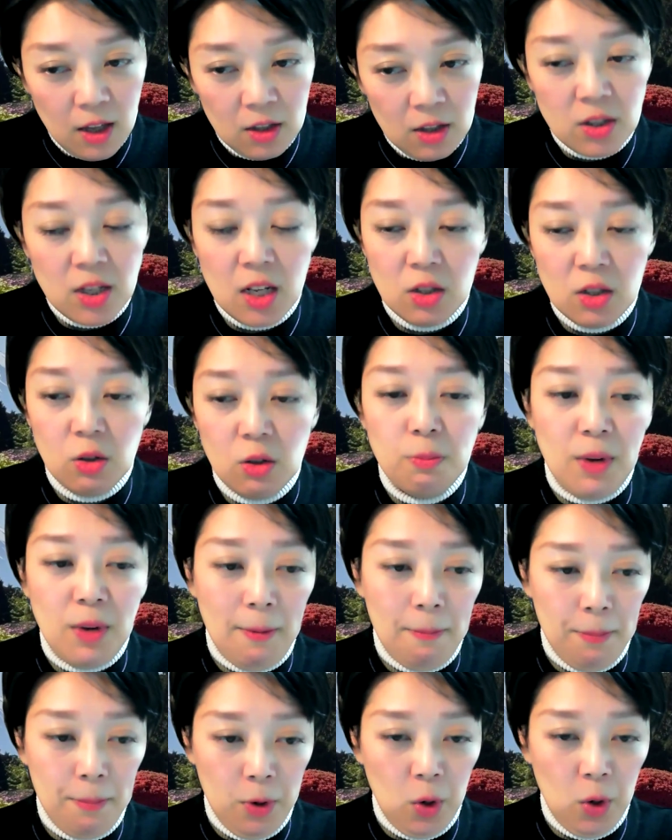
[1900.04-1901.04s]
in the sense of
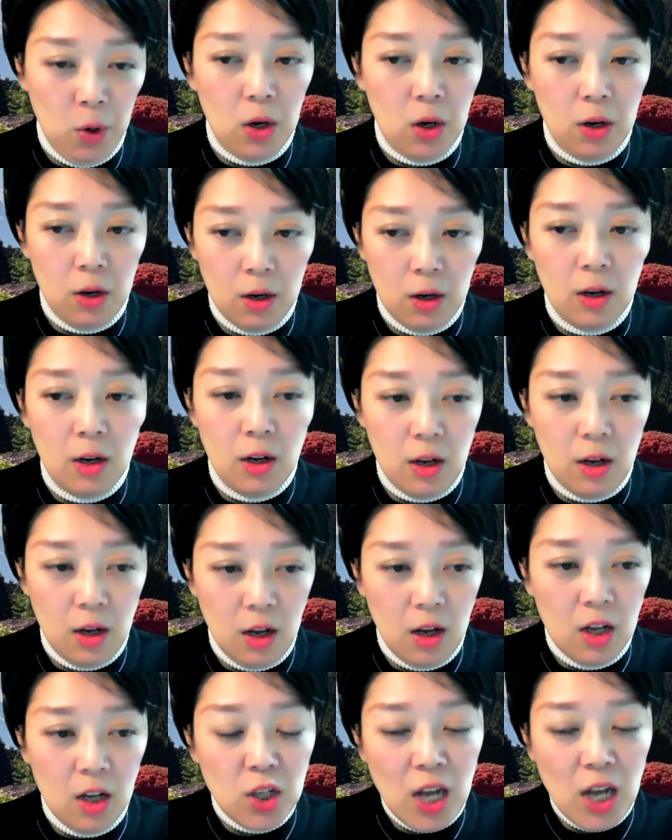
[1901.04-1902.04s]
my book.
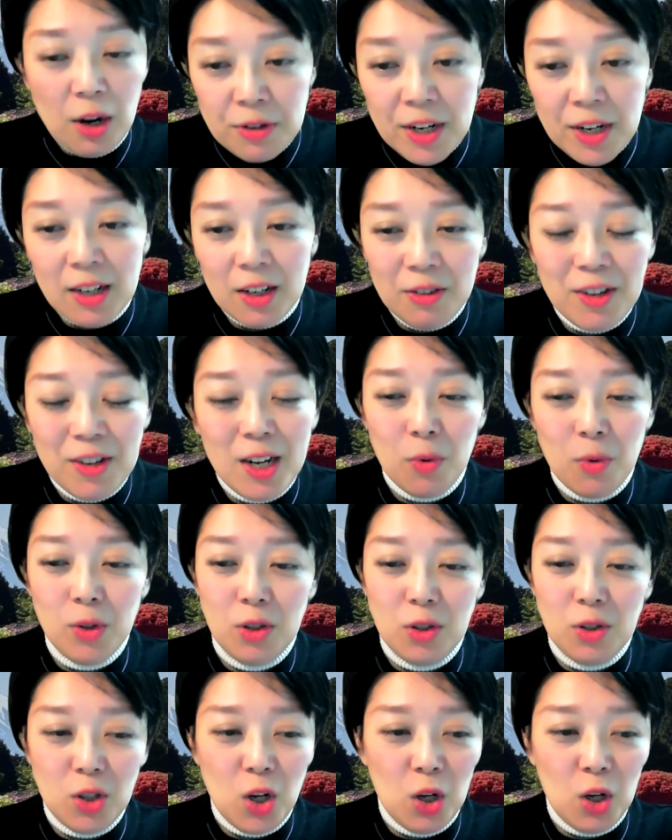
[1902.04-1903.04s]
So I really
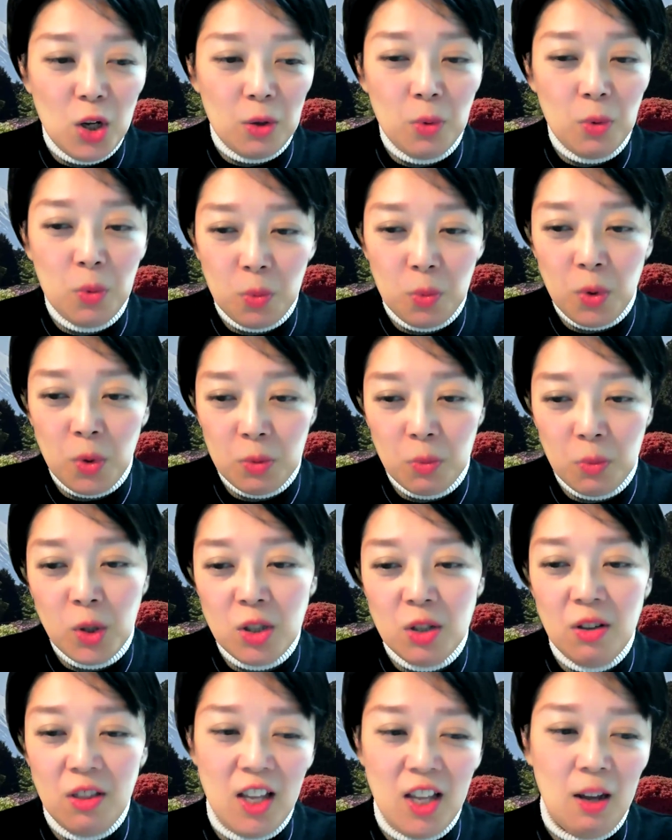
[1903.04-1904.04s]
want to know
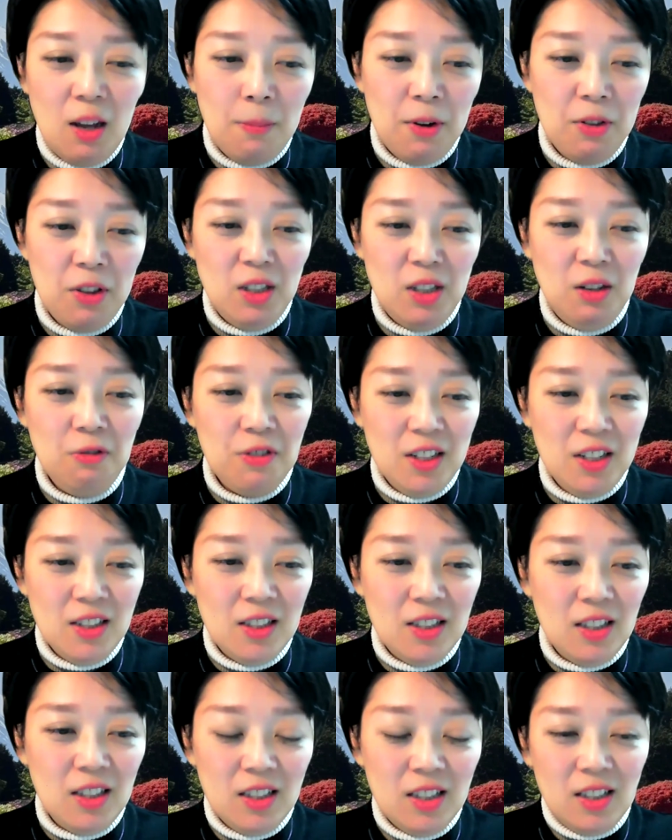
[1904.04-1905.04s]
what do you think about the
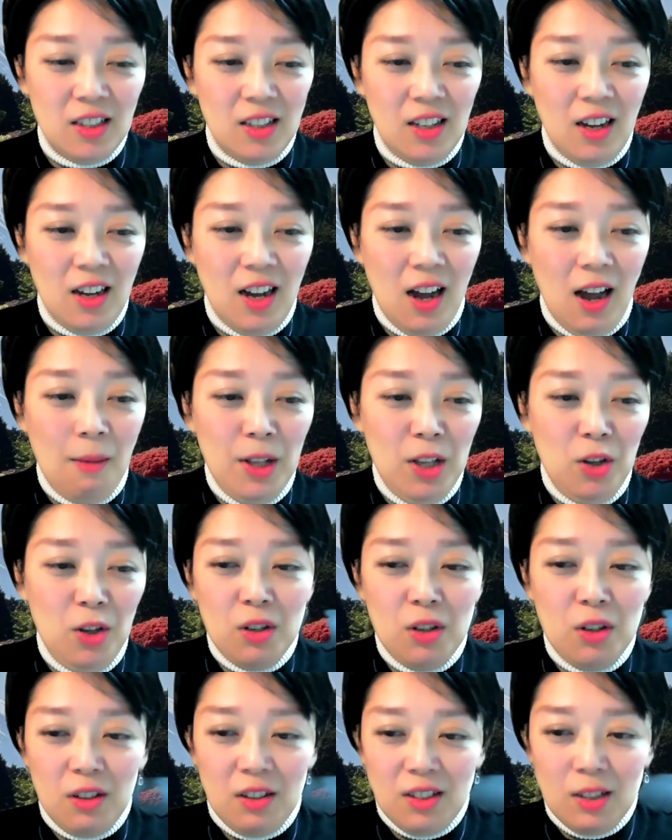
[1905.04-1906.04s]
differences? I mean,
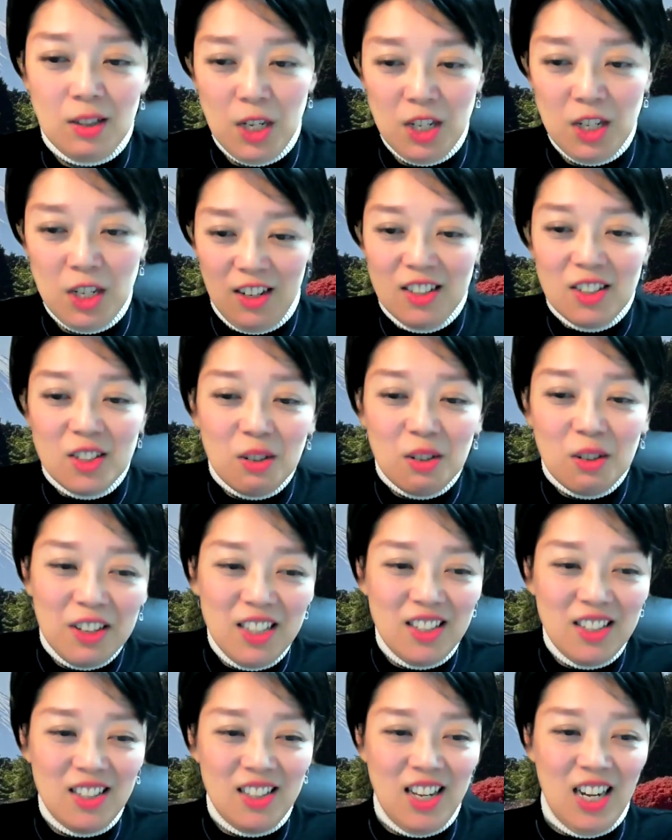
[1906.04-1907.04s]
you're a specialist of
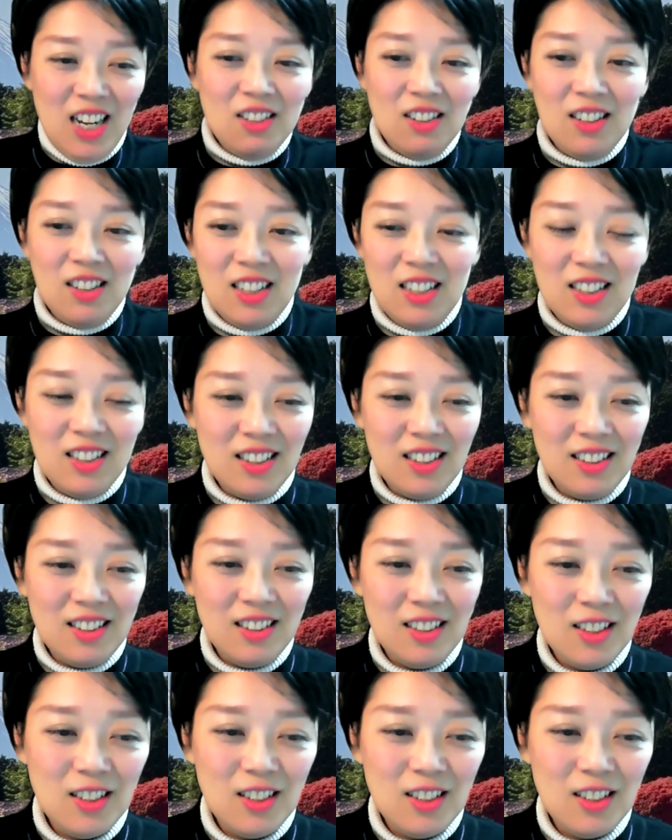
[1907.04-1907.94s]
internationalist